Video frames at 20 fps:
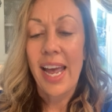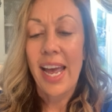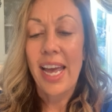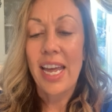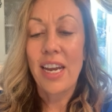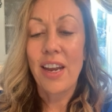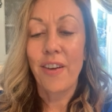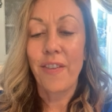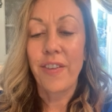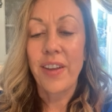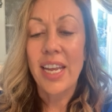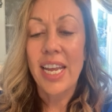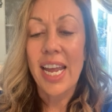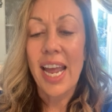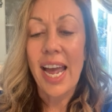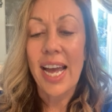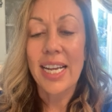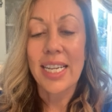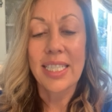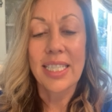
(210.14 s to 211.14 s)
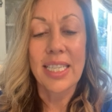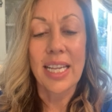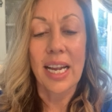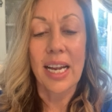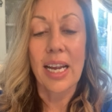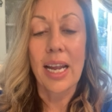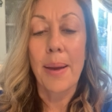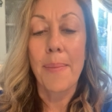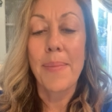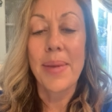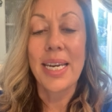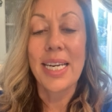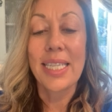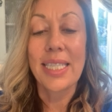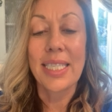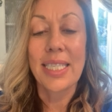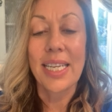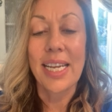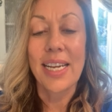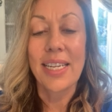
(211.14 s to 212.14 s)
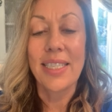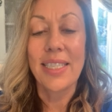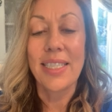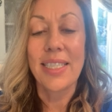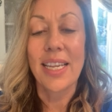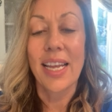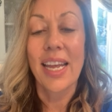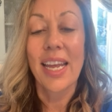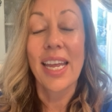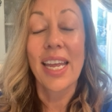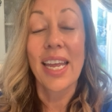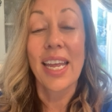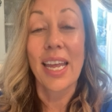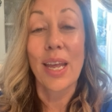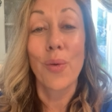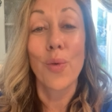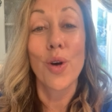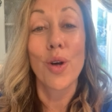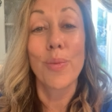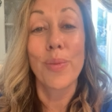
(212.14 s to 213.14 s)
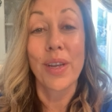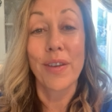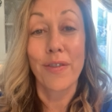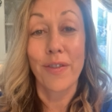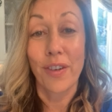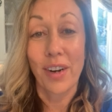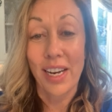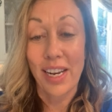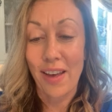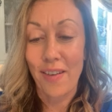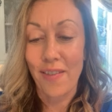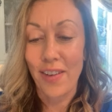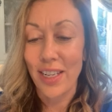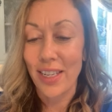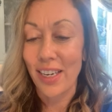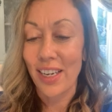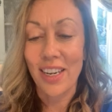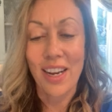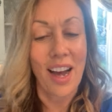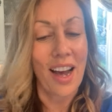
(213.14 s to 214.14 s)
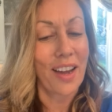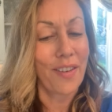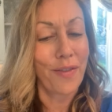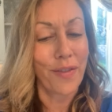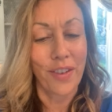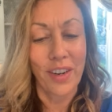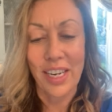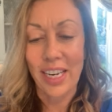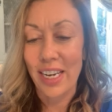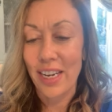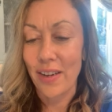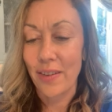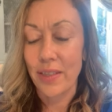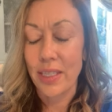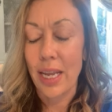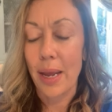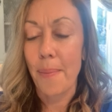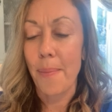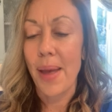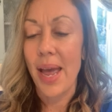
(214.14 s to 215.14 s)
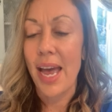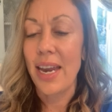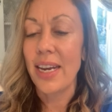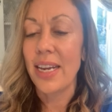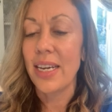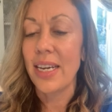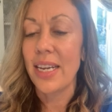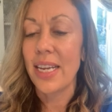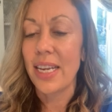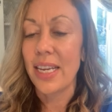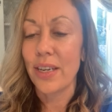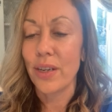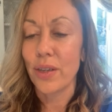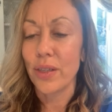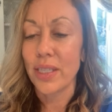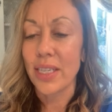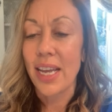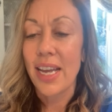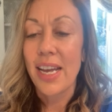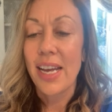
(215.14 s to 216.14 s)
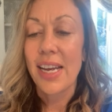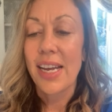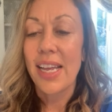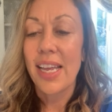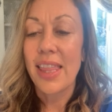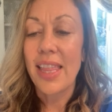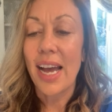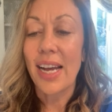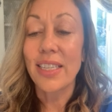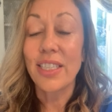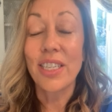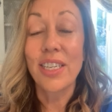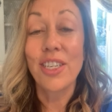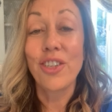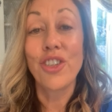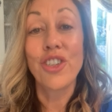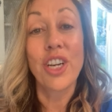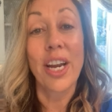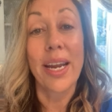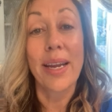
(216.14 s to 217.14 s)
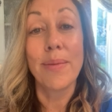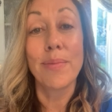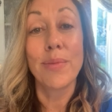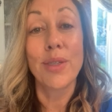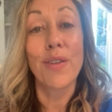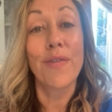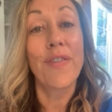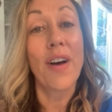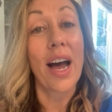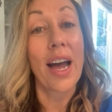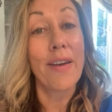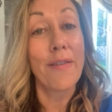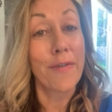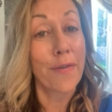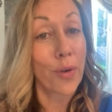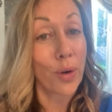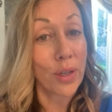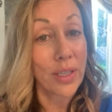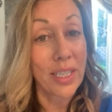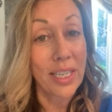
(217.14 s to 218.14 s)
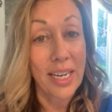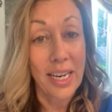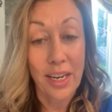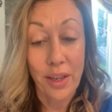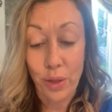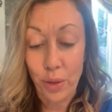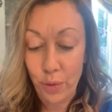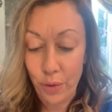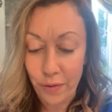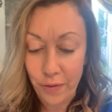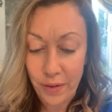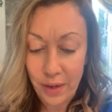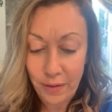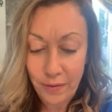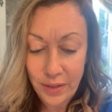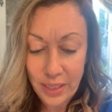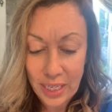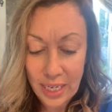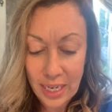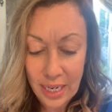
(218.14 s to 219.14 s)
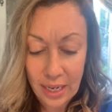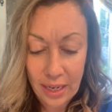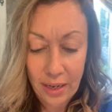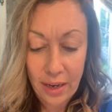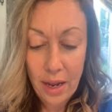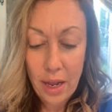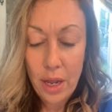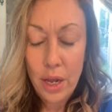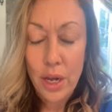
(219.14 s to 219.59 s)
And if he has committed sins, he will be forgiven. God forgives. Amen. And he heals. And that's in James 5, 14 through 15.